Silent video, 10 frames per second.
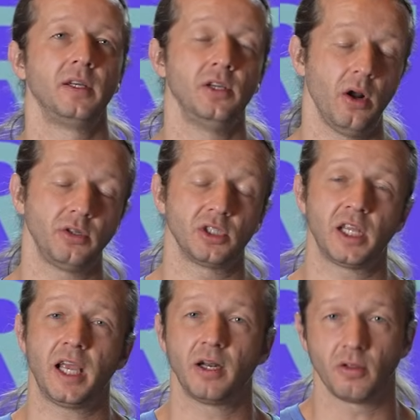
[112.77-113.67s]
you know, just
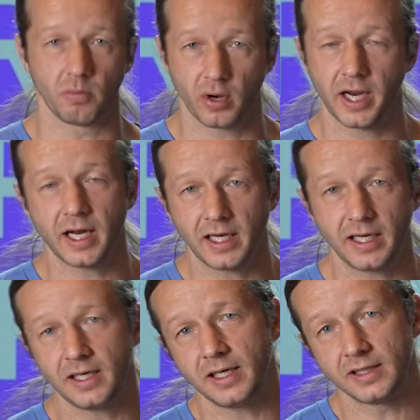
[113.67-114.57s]
to handle the brand
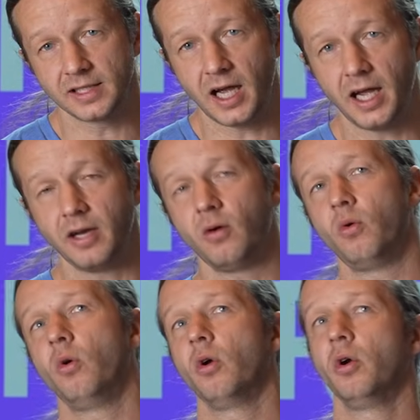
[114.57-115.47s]
identity design
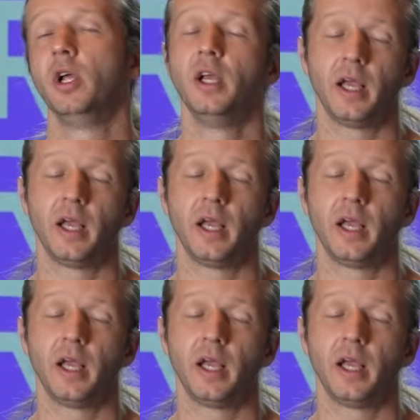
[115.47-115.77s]
or